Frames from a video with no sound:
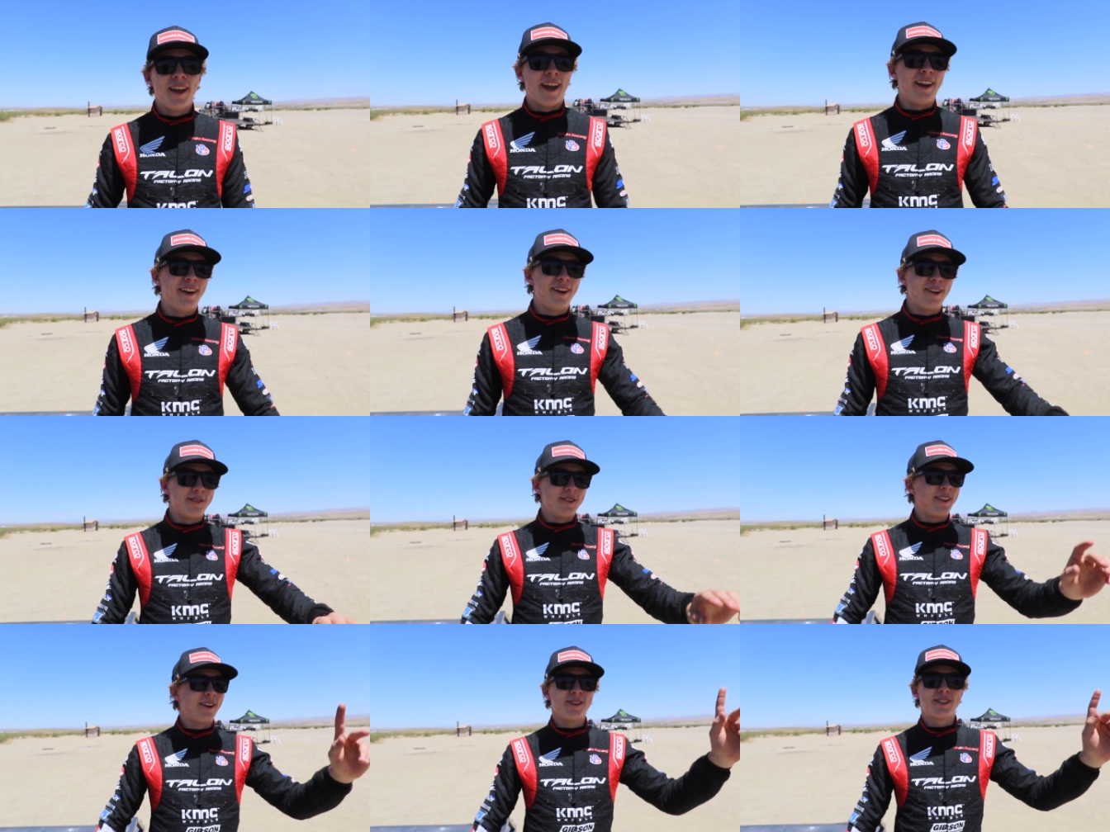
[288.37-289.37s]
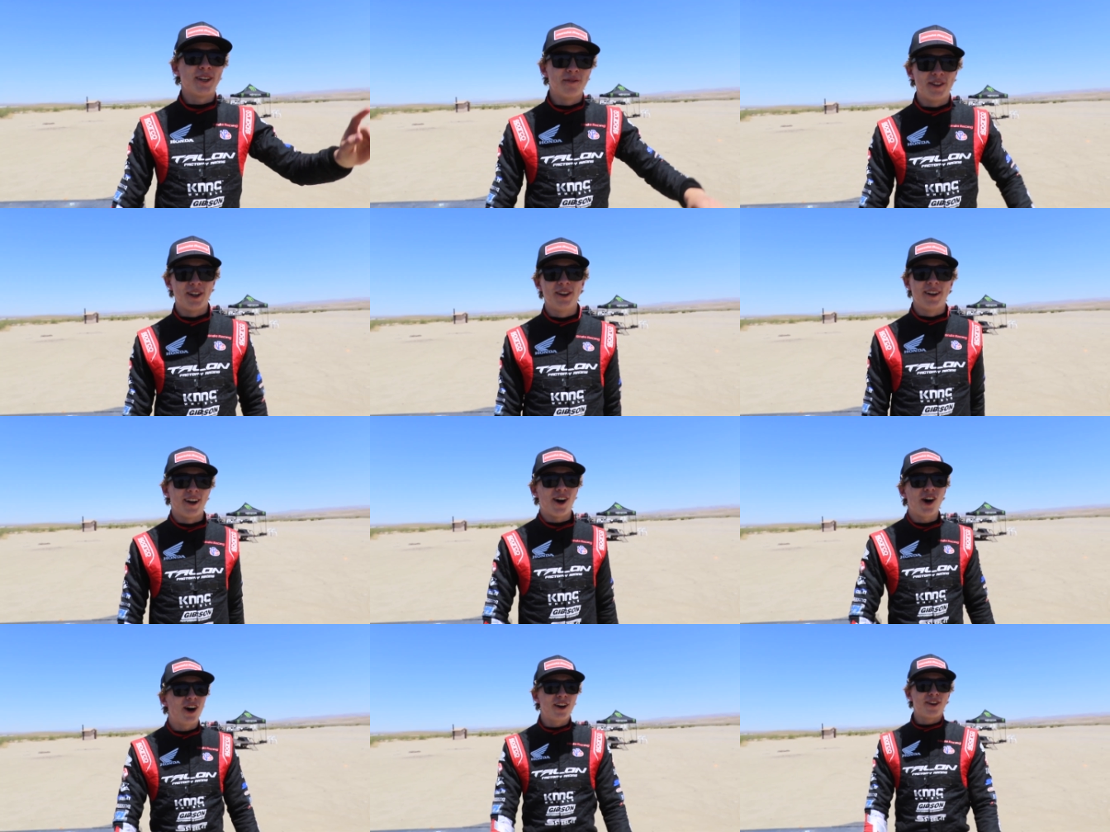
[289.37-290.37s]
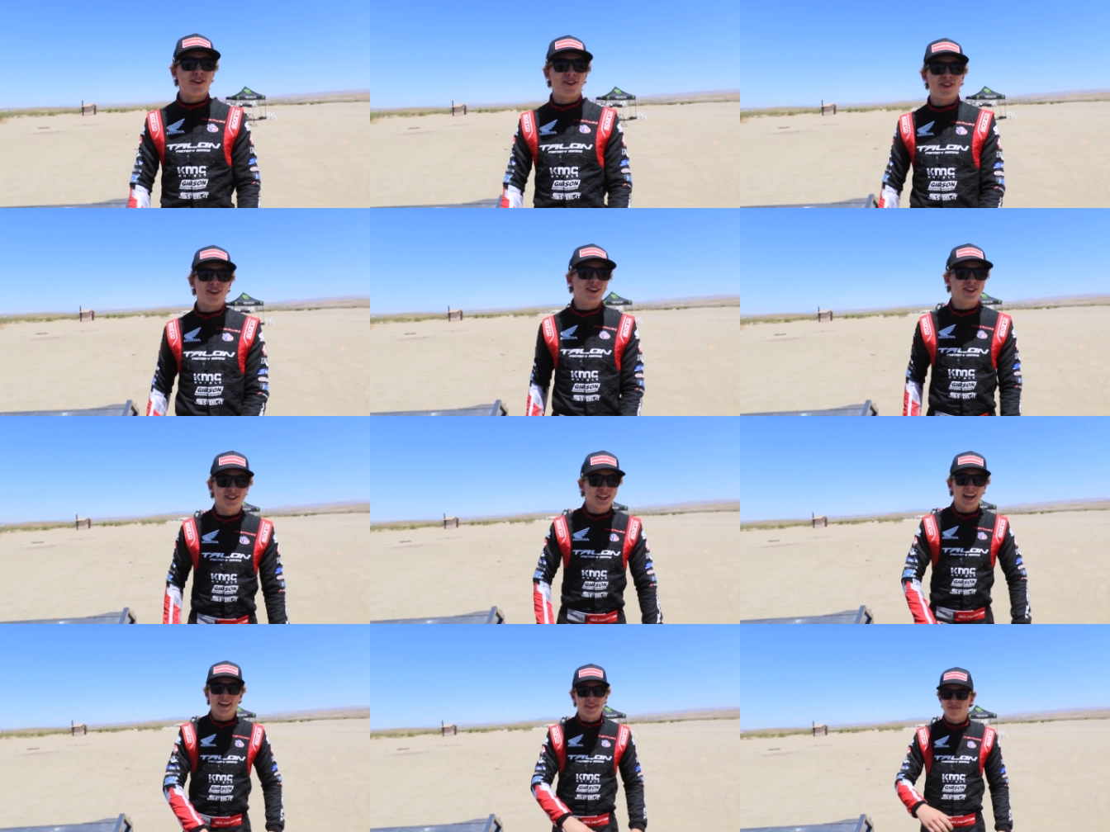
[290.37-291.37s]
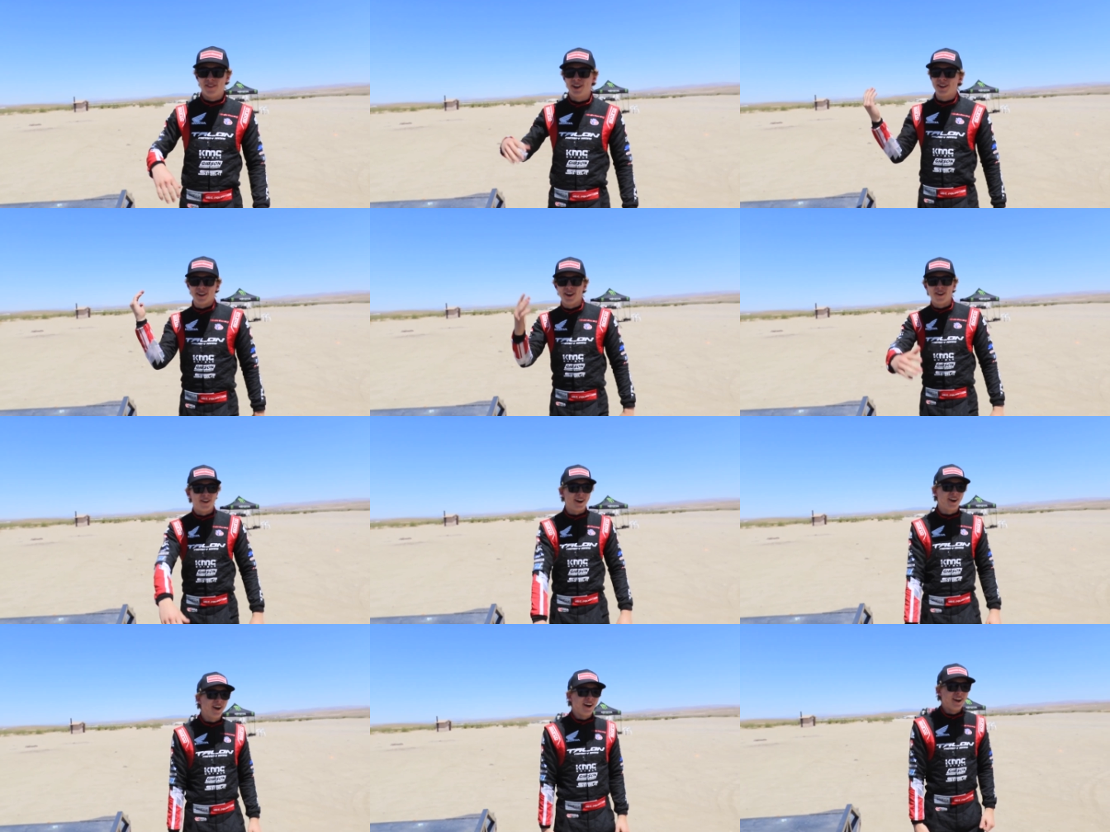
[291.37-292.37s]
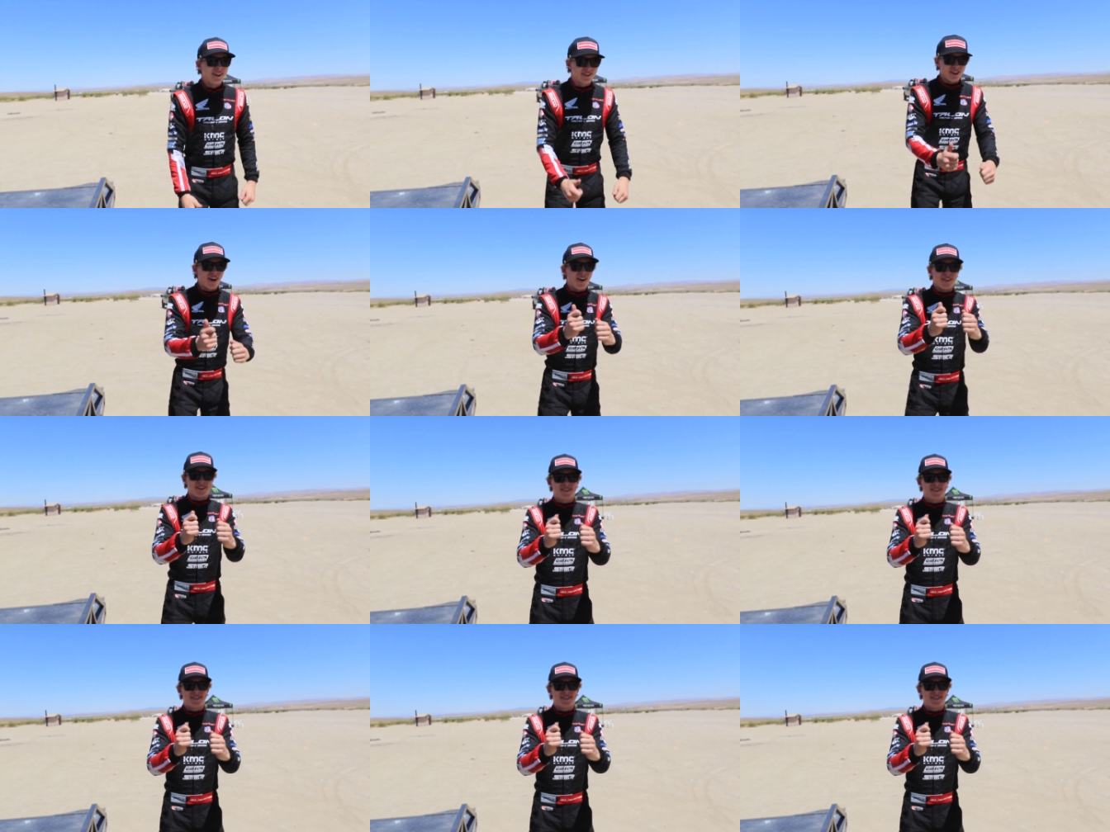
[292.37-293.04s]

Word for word: And dude, there was some dude in a Honda shirt just in the middle of nowhere, just on the